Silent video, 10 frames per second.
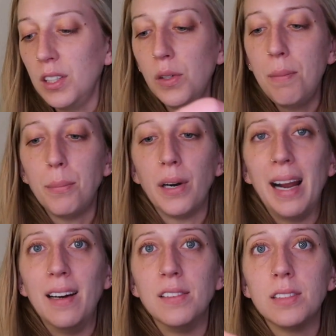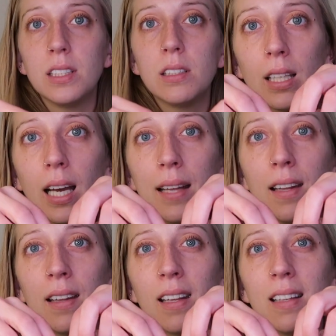doing browns and
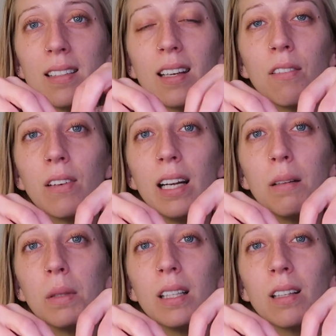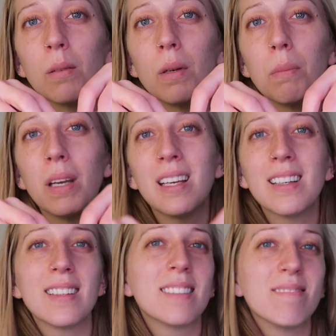then it's like randomly a little bit
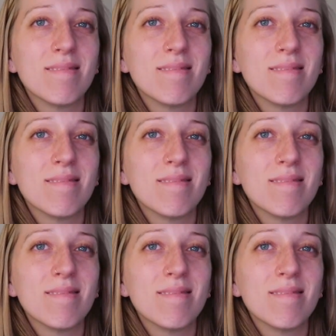pink.